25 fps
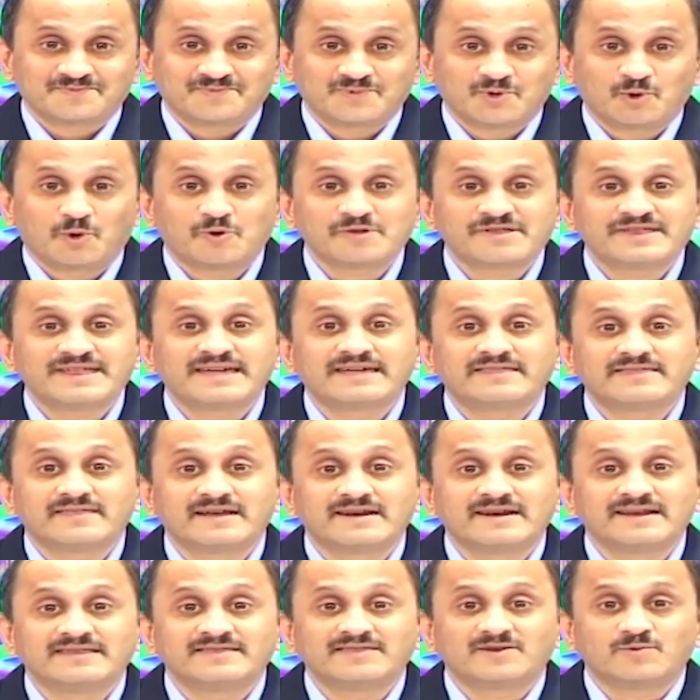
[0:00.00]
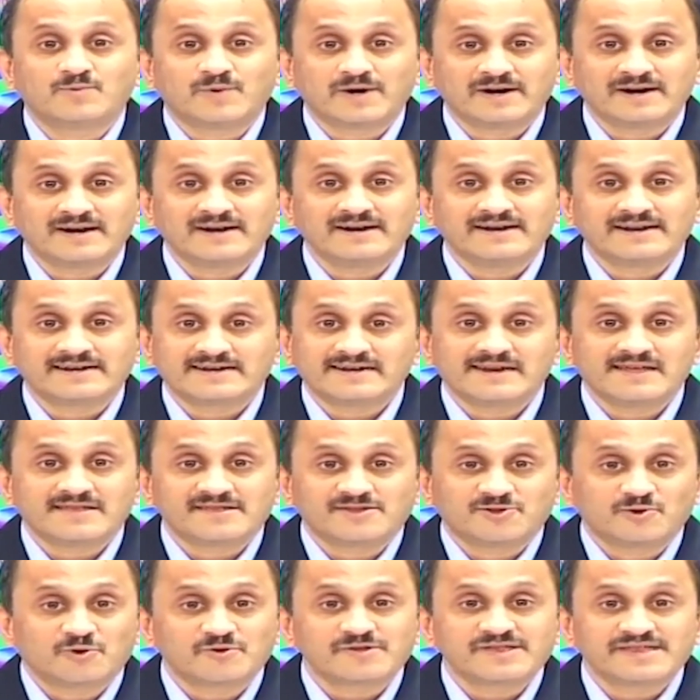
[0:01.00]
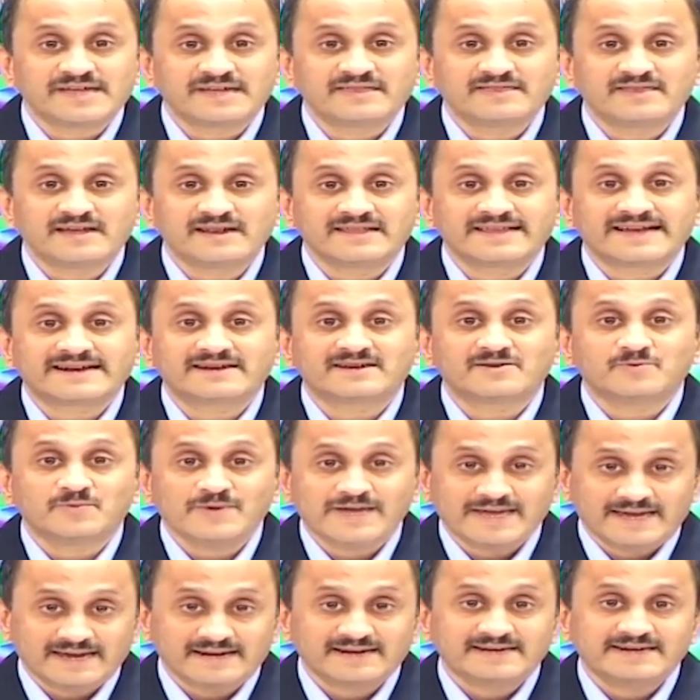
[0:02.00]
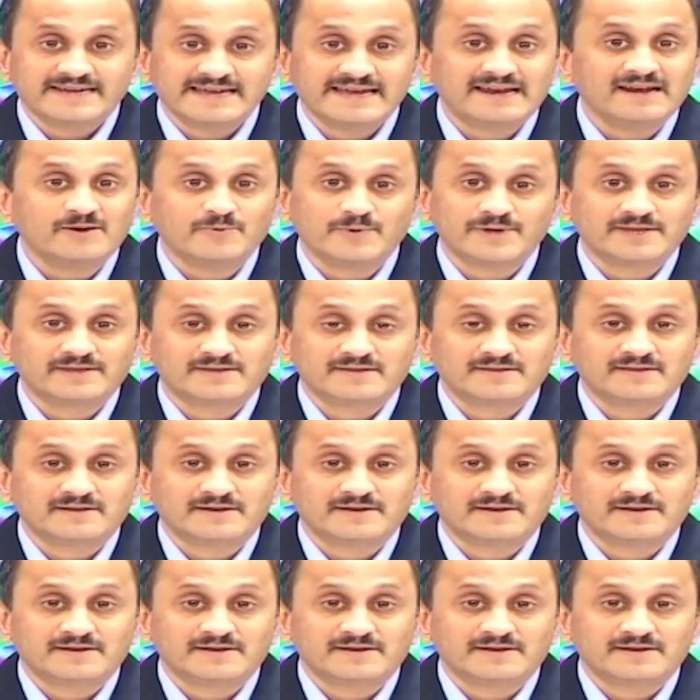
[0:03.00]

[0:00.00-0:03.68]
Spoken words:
No signal in the world, at least no signal that we can deal with